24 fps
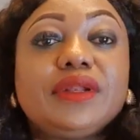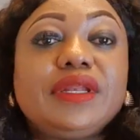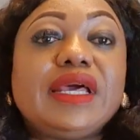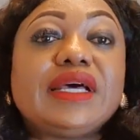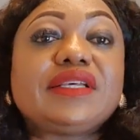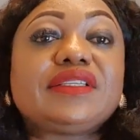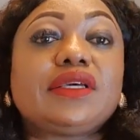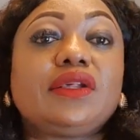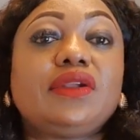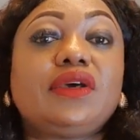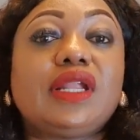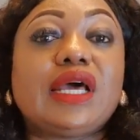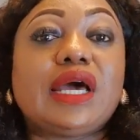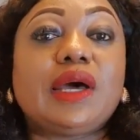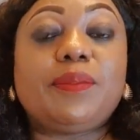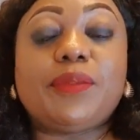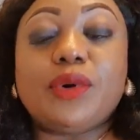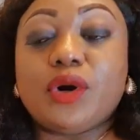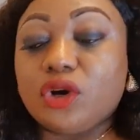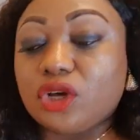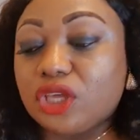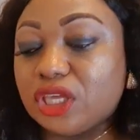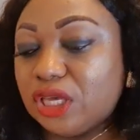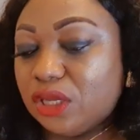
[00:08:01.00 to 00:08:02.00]
that's another
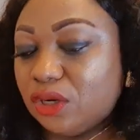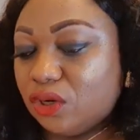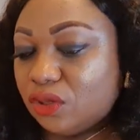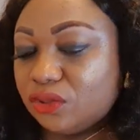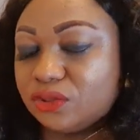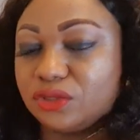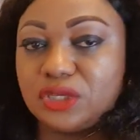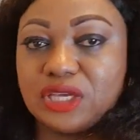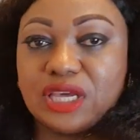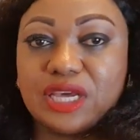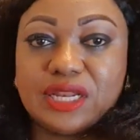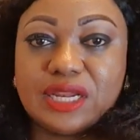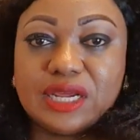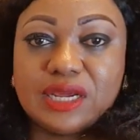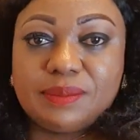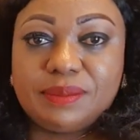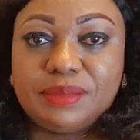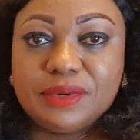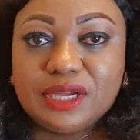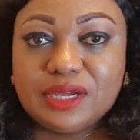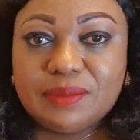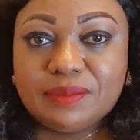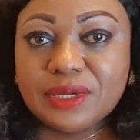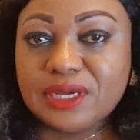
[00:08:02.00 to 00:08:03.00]
ball game altogether.
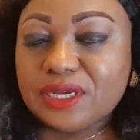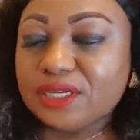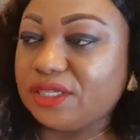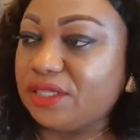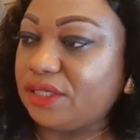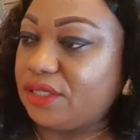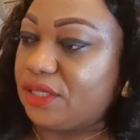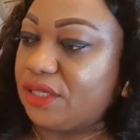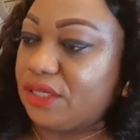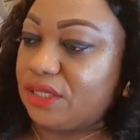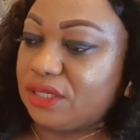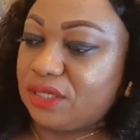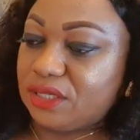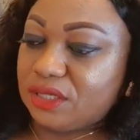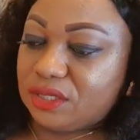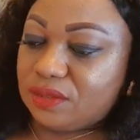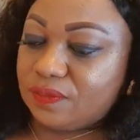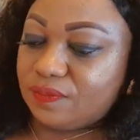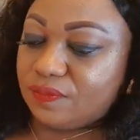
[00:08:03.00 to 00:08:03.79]
I'm adding the